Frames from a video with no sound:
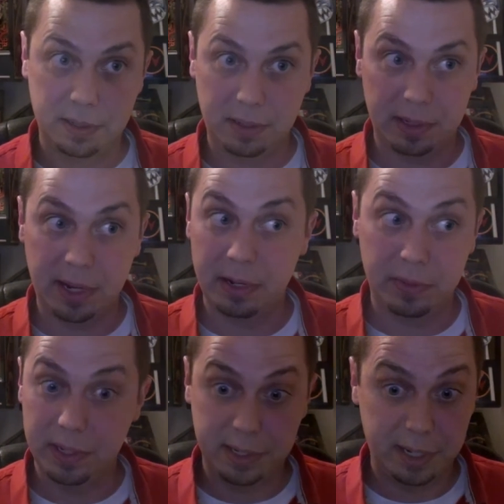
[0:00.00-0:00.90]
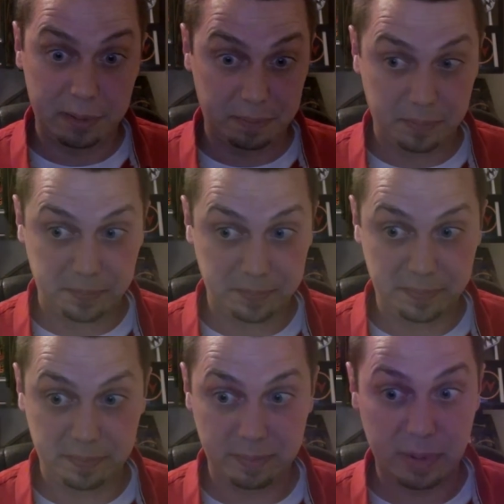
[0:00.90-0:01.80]
because I didn't want to see it.
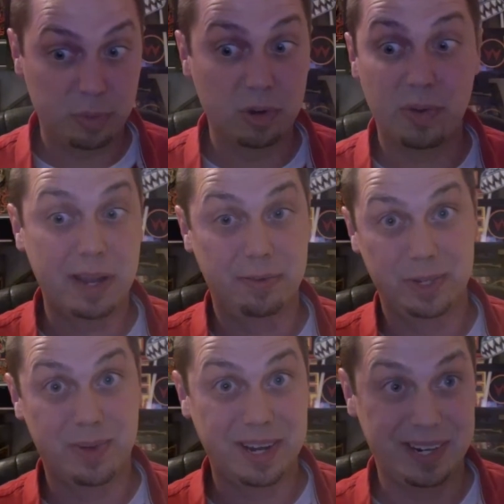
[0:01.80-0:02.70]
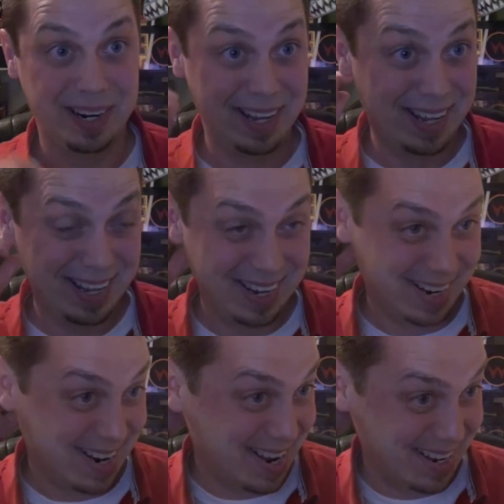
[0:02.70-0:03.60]
My poor wife was watching.
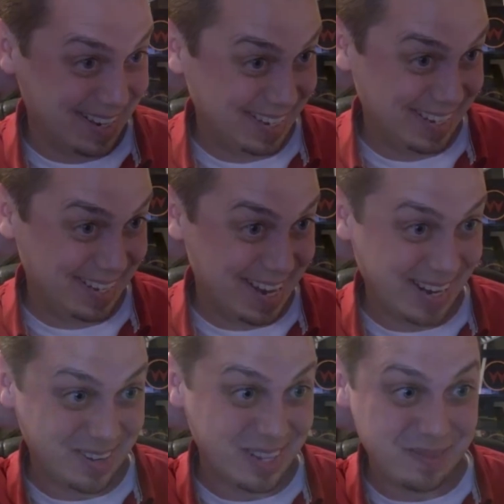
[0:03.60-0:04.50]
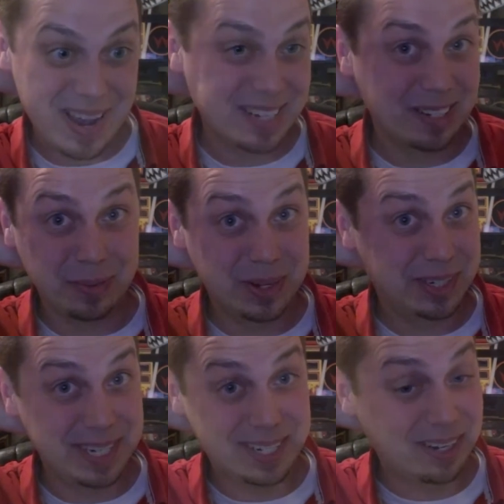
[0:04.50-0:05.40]
I can only imagine what
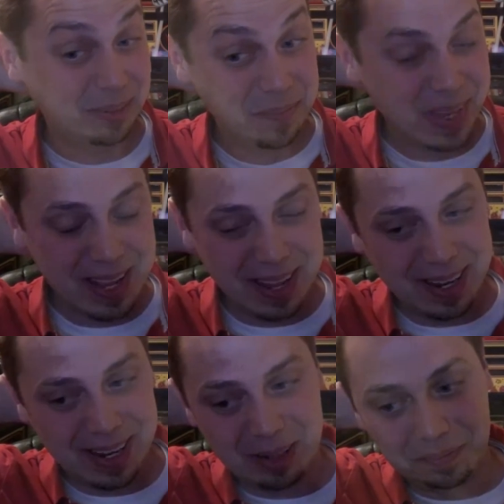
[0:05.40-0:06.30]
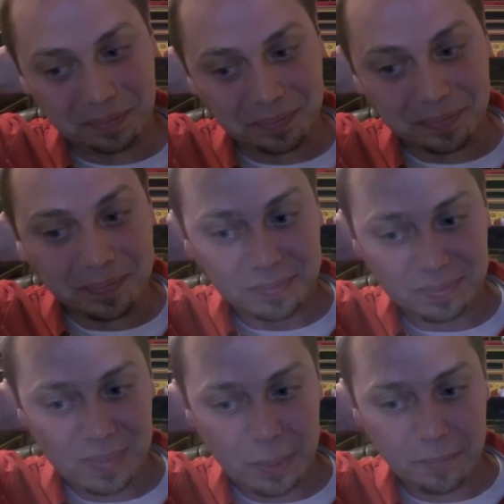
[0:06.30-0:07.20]
she saw.
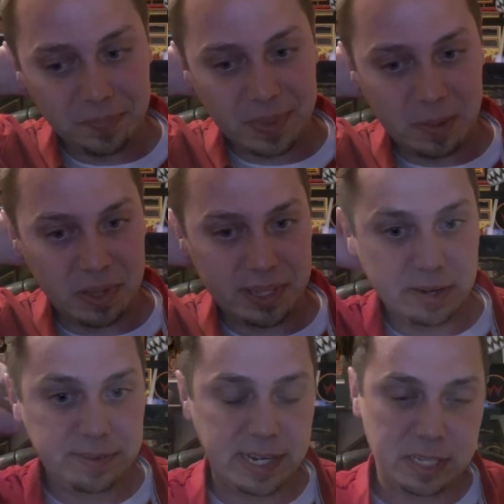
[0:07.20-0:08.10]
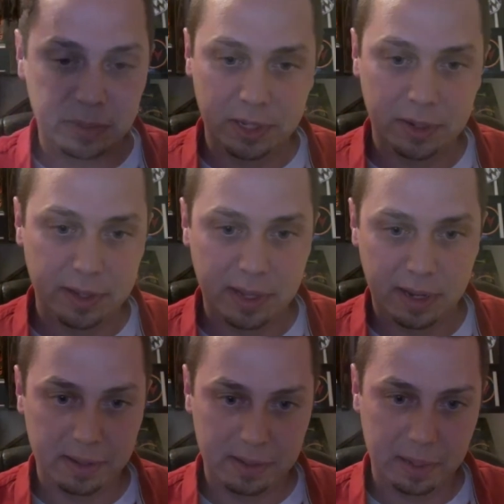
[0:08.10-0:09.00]
But they deflated the balloon, and
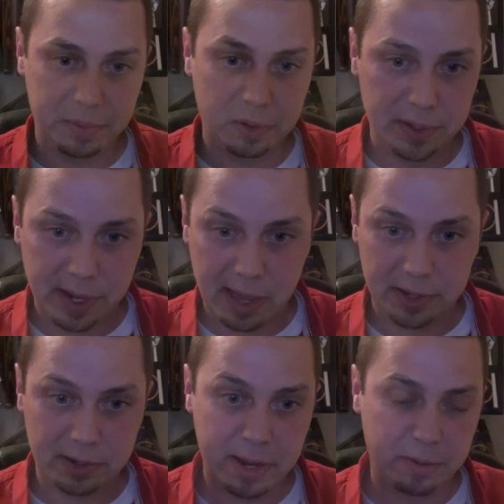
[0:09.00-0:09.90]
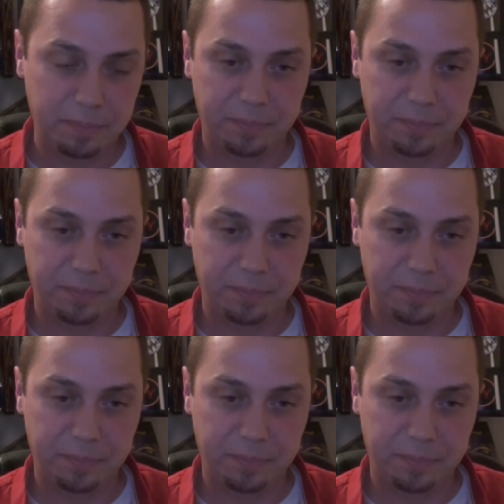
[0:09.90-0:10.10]
they pulled the catheter out.